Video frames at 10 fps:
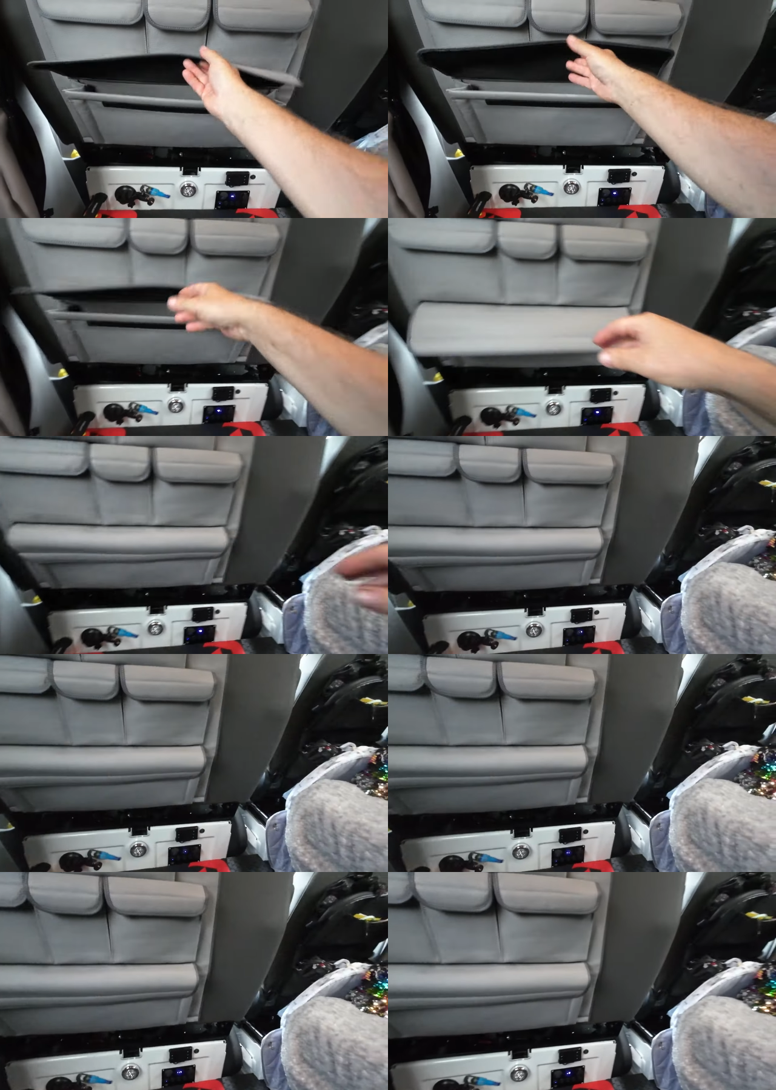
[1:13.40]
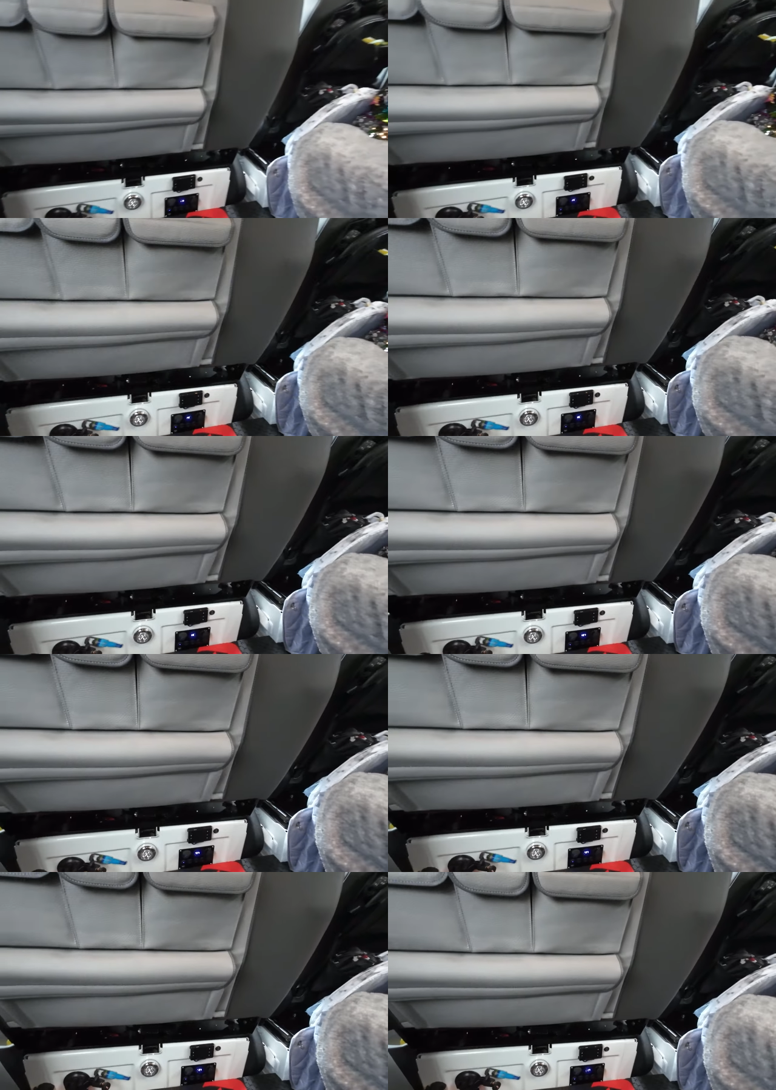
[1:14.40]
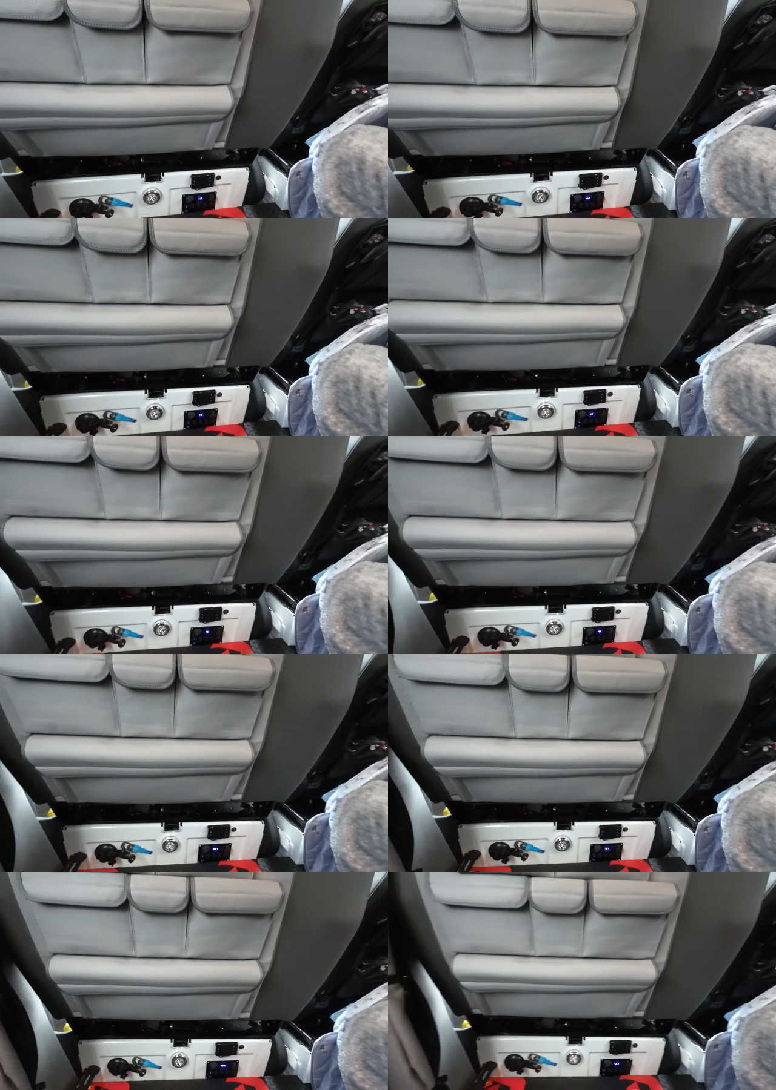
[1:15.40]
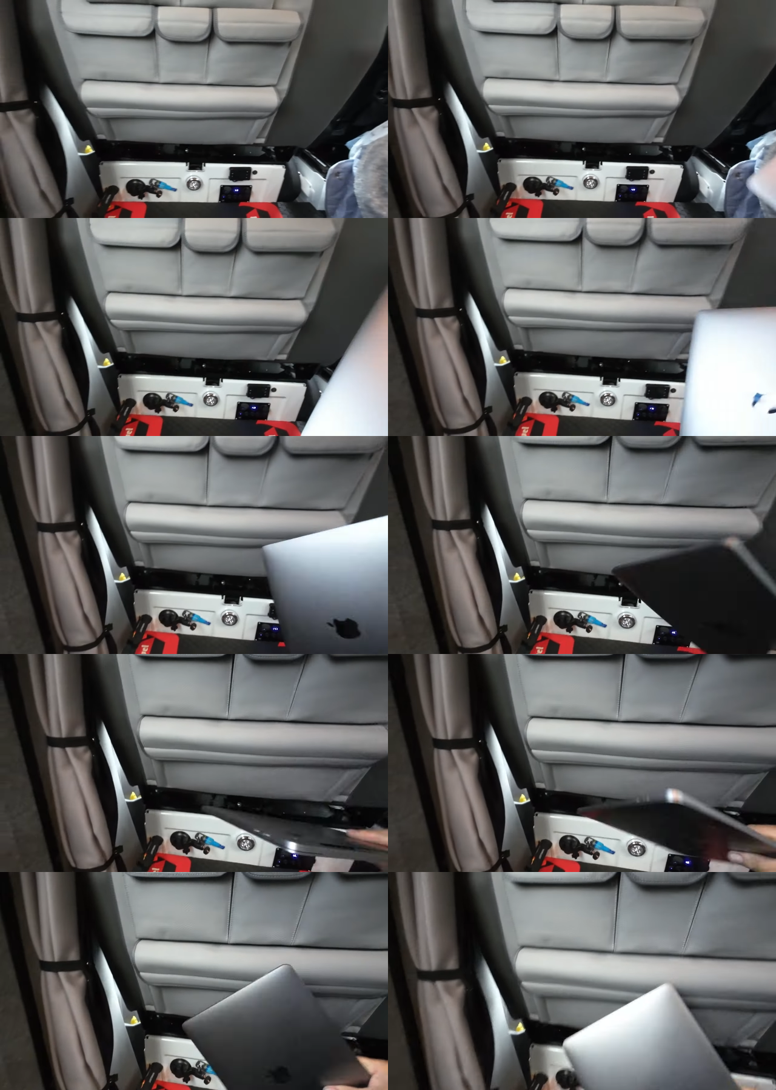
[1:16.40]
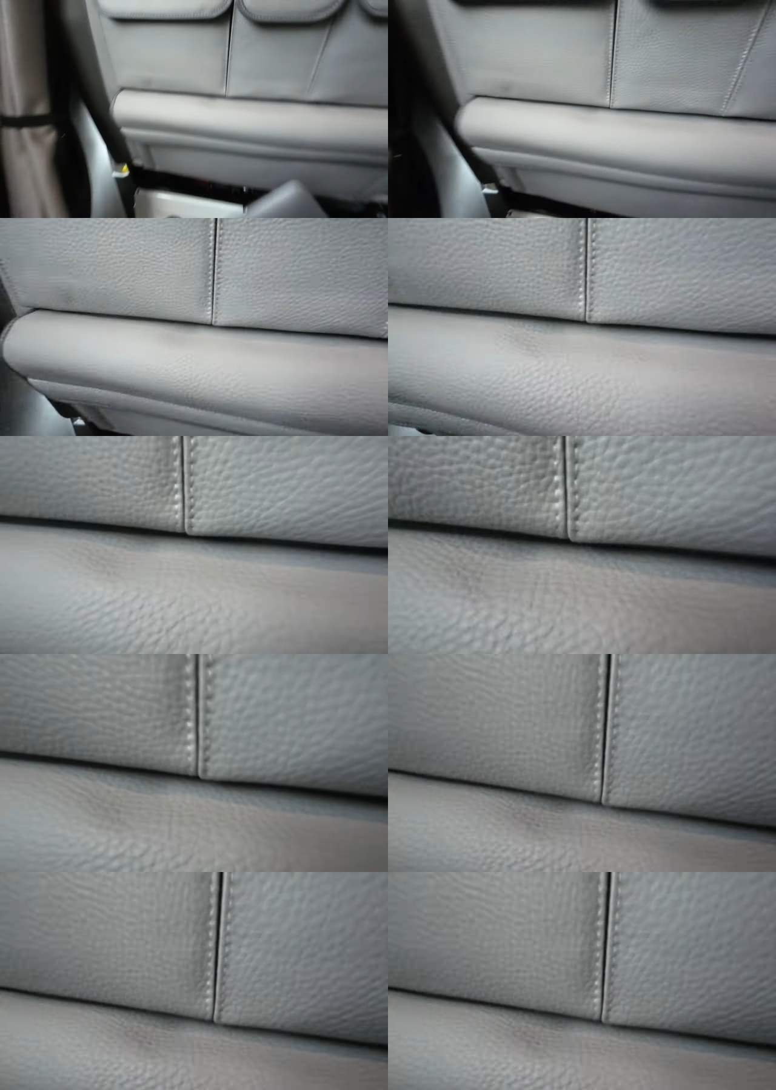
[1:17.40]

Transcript: (no speaker visible)